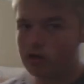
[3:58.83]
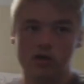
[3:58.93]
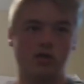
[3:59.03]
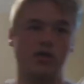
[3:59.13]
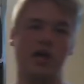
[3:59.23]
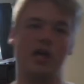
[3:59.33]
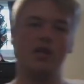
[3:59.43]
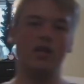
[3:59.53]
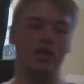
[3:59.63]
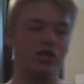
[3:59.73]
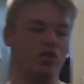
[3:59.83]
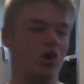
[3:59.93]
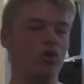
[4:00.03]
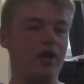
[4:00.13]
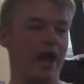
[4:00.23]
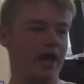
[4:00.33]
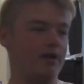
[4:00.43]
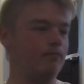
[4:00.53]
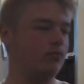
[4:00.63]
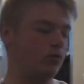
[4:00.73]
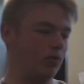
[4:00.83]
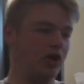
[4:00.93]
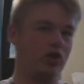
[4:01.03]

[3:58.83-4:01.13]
Yeah, it's hard to aim, but it does